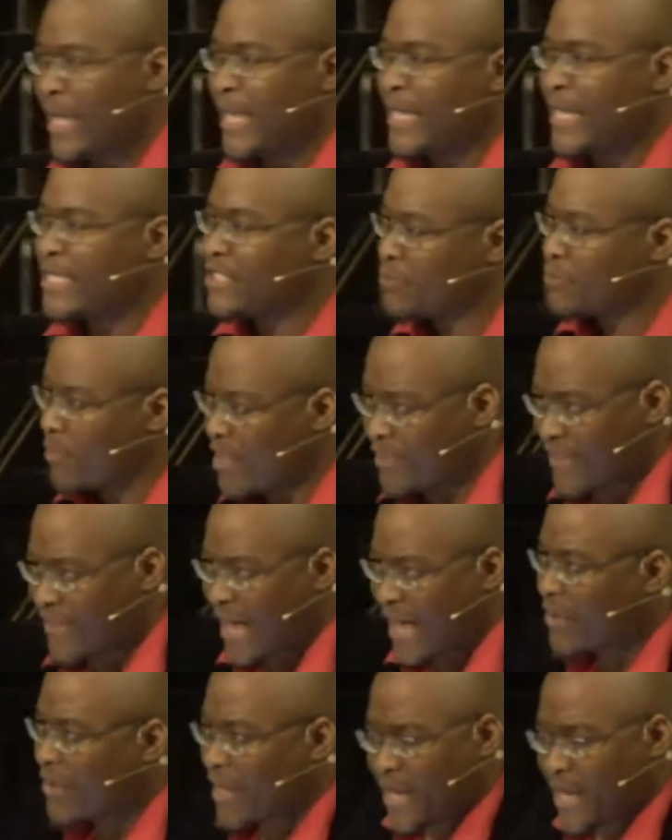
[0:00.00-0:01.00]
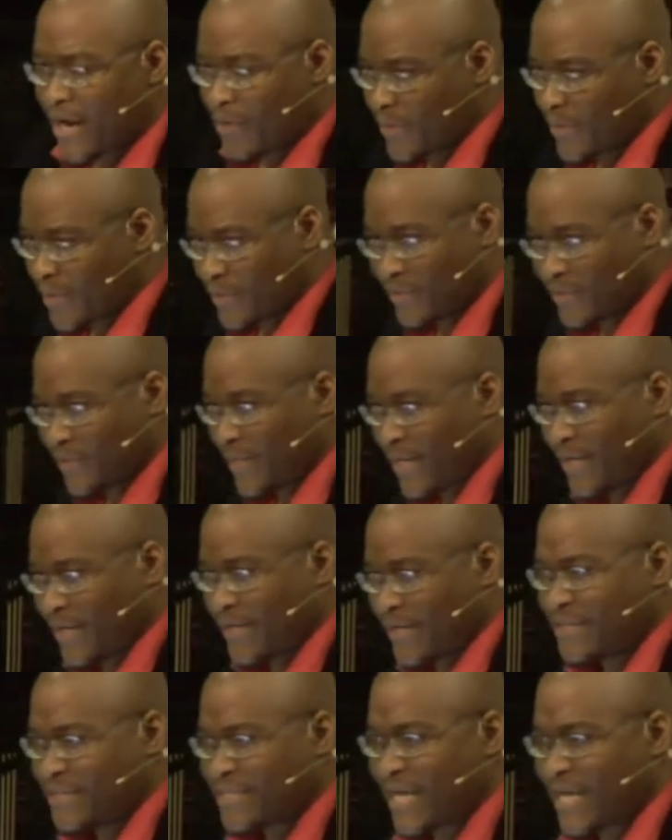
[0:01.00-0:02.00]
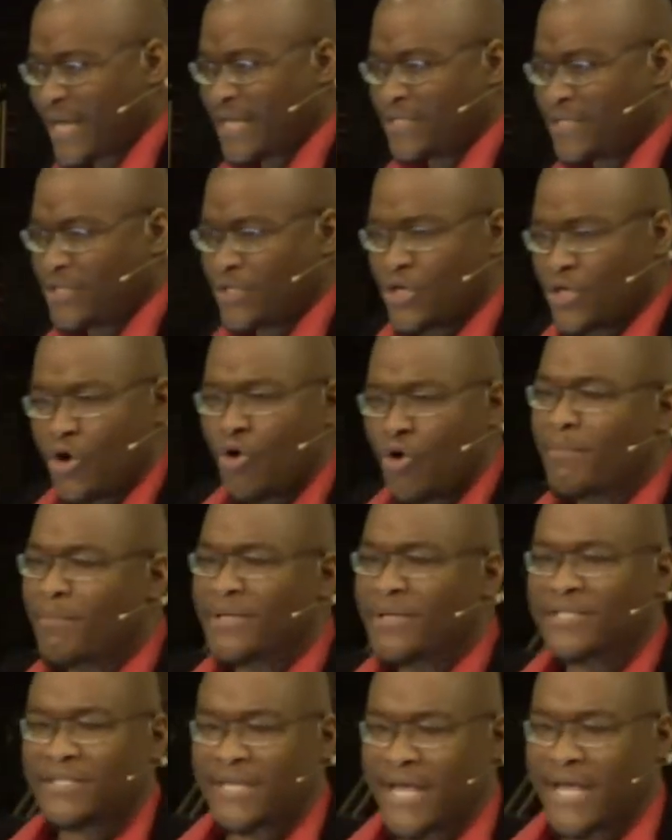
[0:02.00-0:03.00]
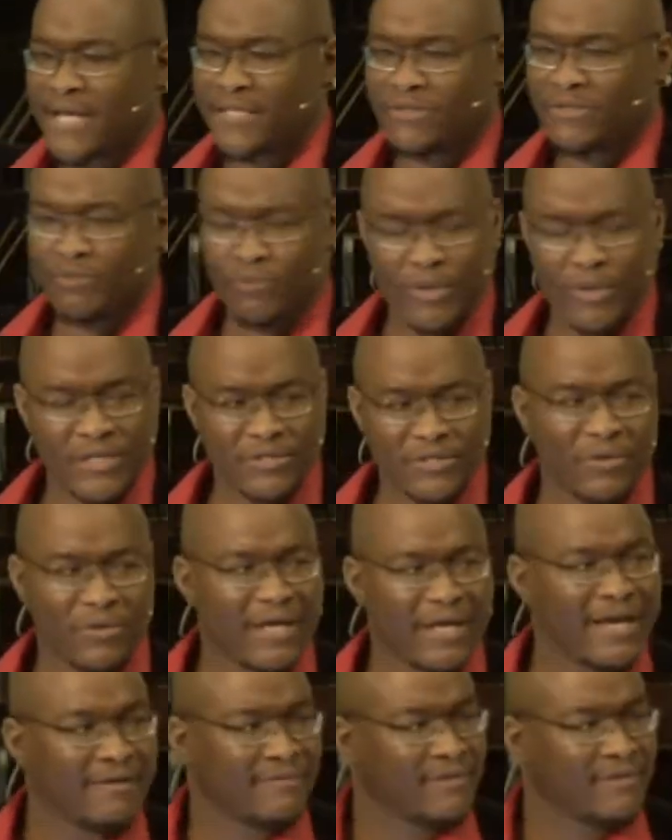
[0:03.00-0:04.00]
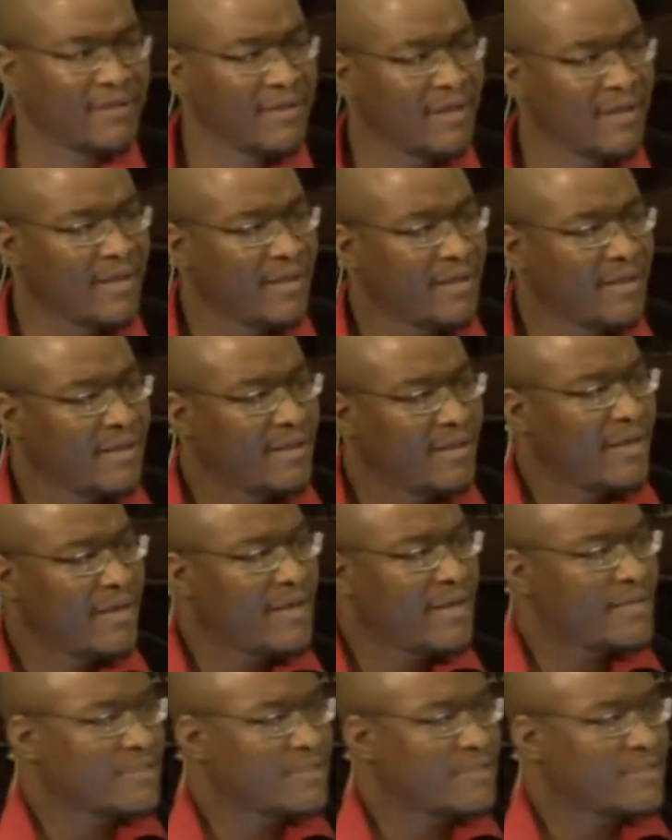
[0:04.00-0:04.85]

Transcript: is without error? It contains no mistakes whatsoever. It